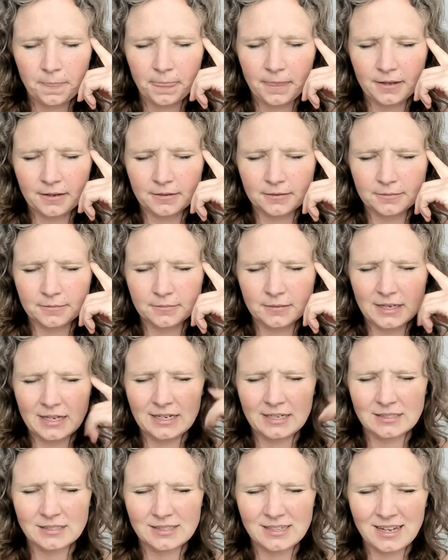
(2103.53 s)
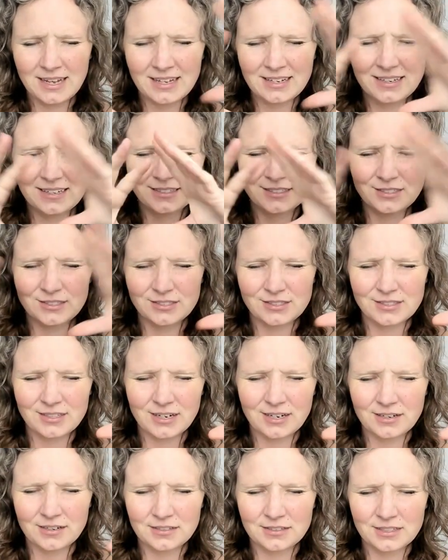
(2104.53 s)
Um, and it's not
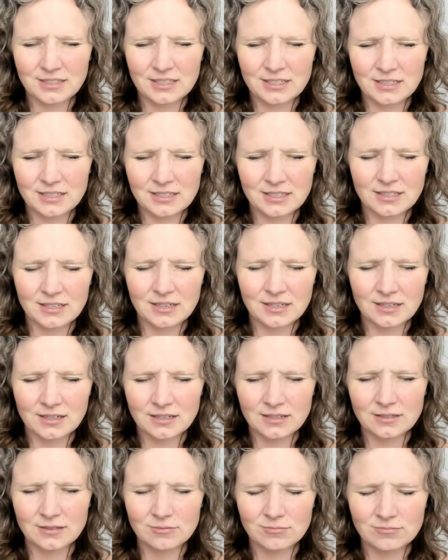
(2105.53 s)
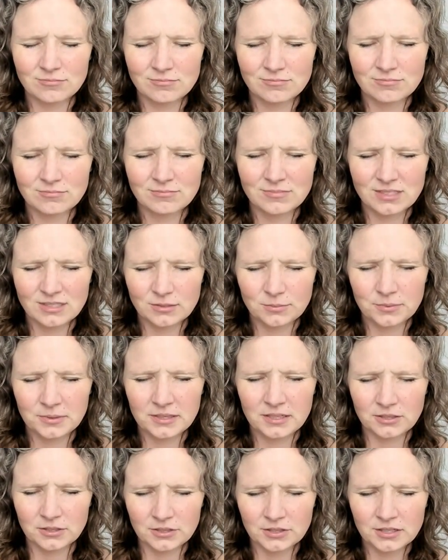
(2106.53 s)
necessarily um,
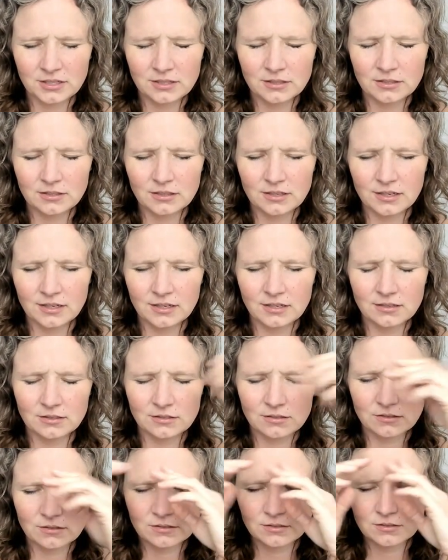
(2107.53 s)
disappearing yet.